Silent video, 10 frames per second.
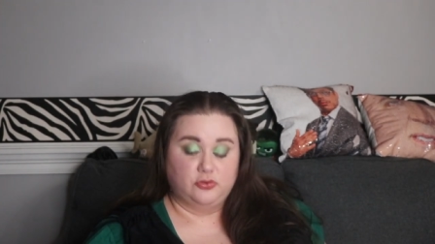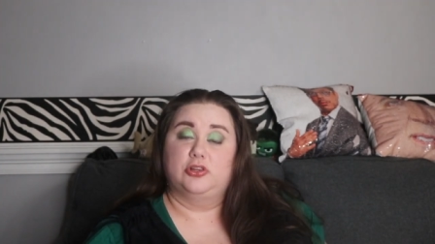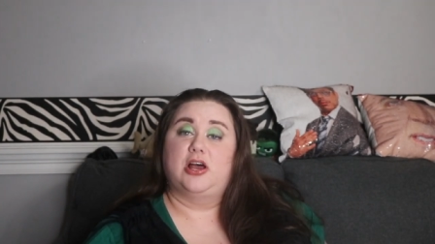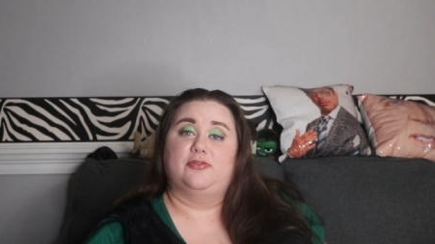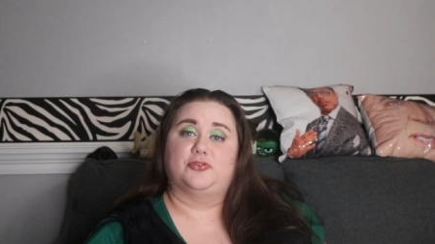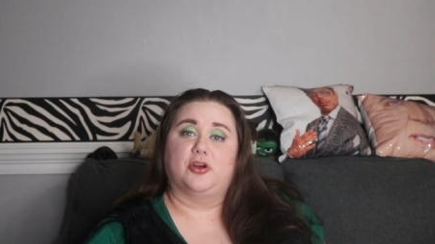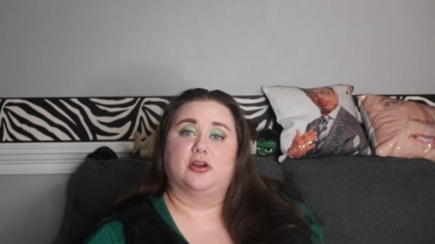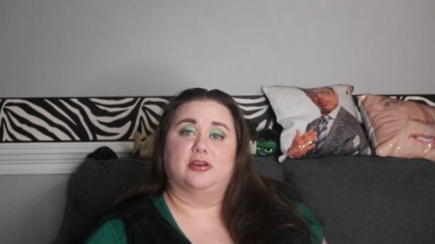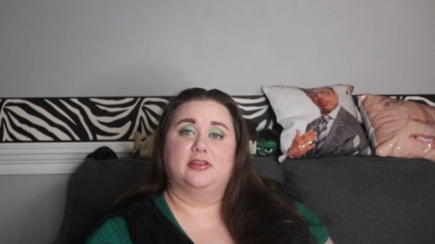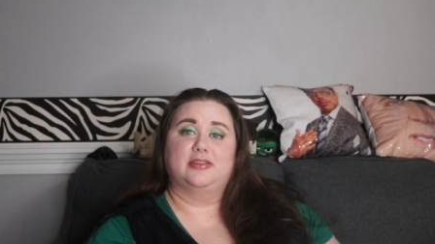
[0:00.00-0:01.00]
Love
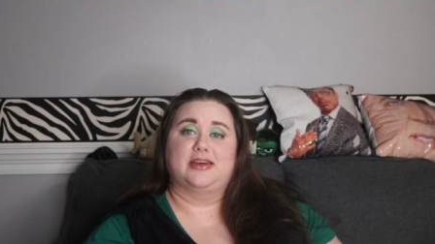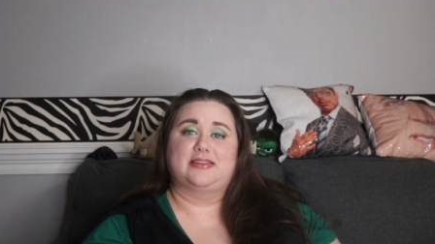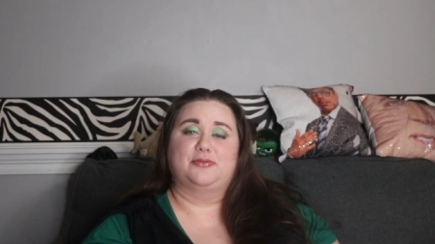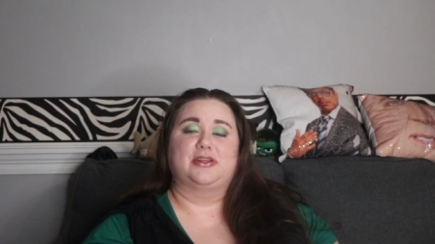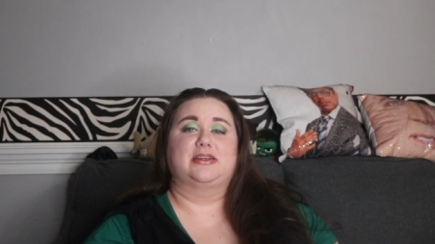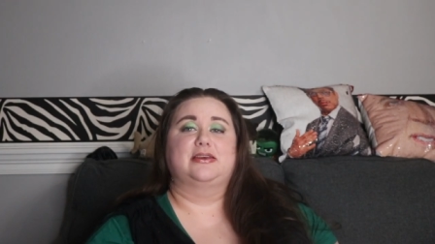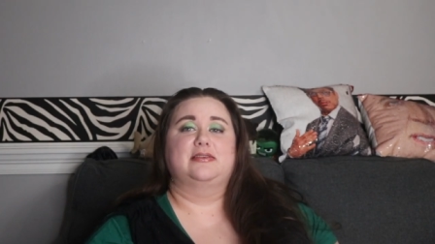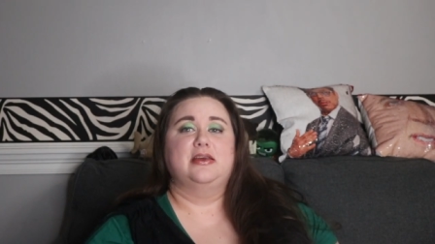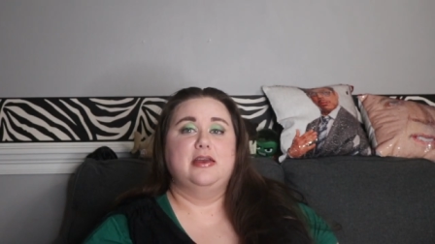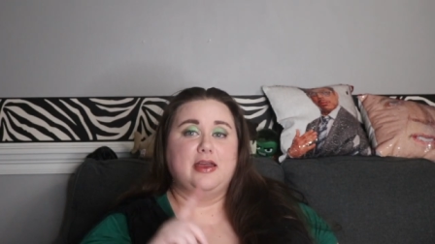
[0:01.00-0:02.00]
Drug, that's what it
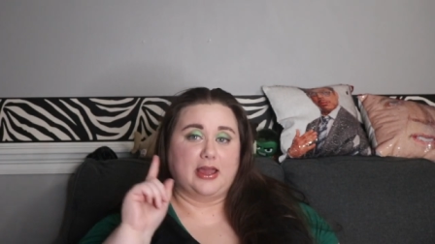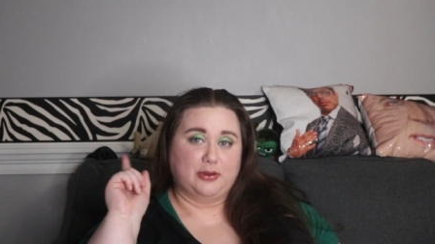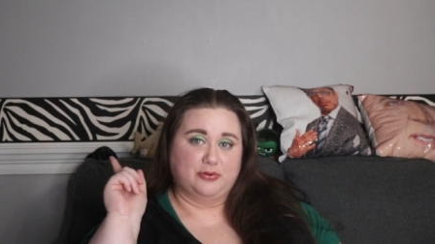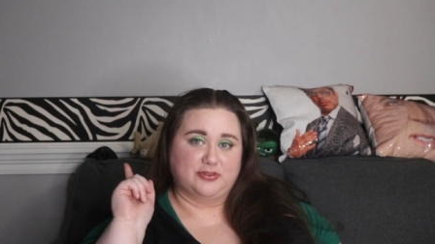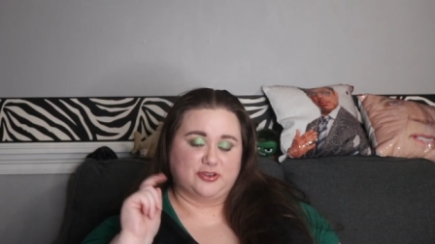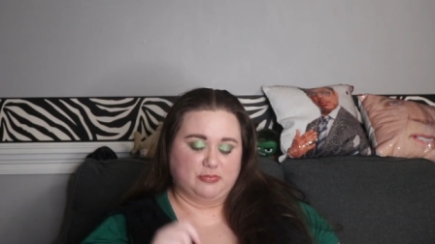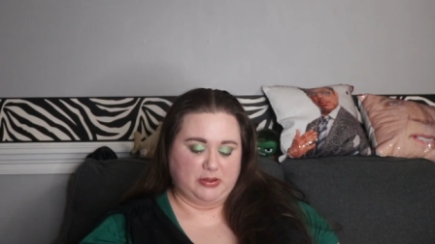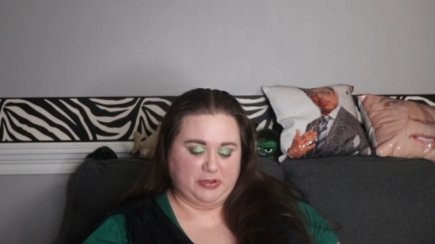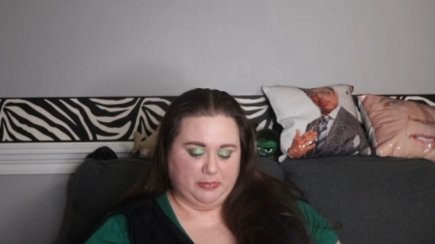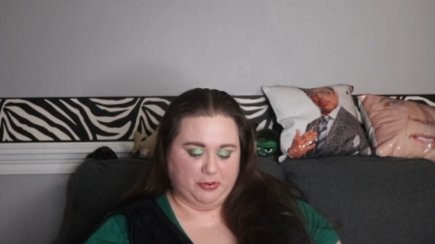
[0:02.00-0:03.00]
is. I will insert
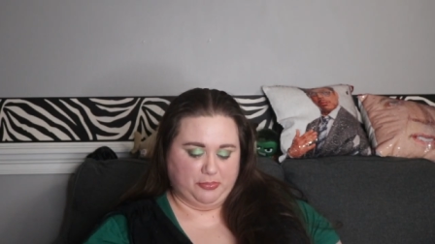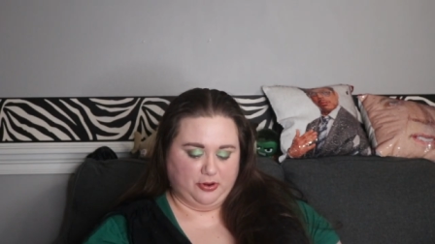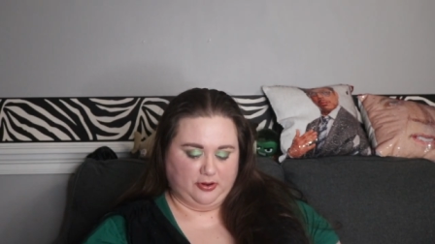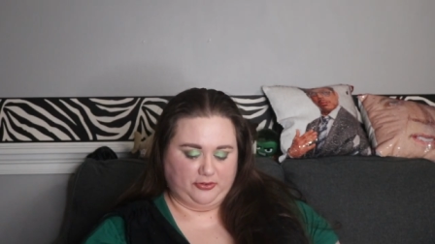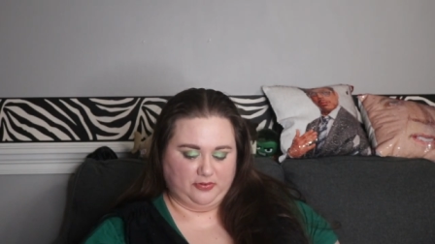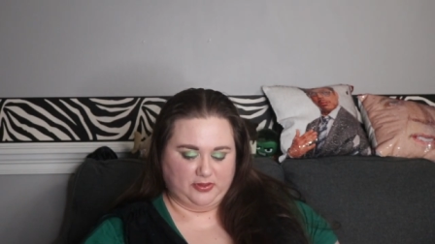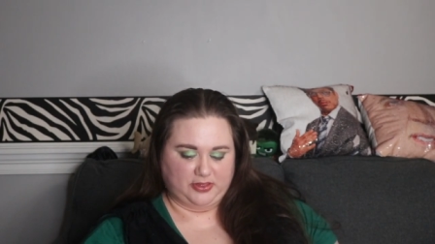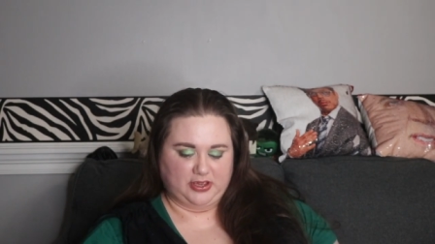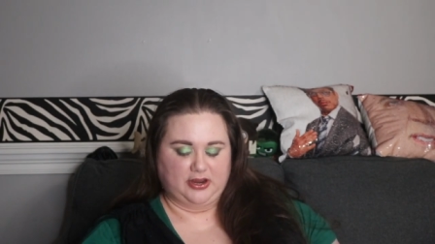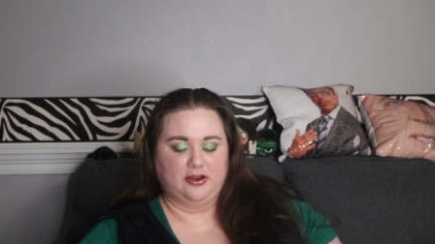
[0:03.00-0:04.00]
my paper progress over
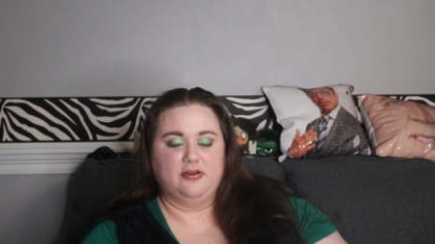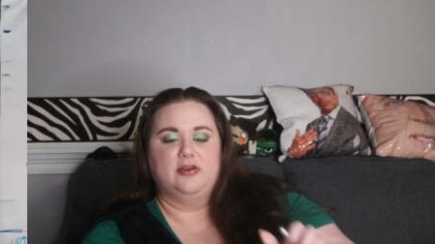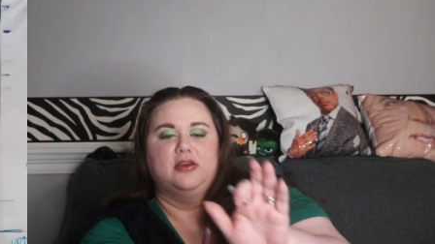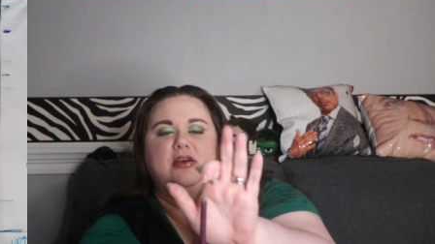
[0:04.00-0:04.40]
there.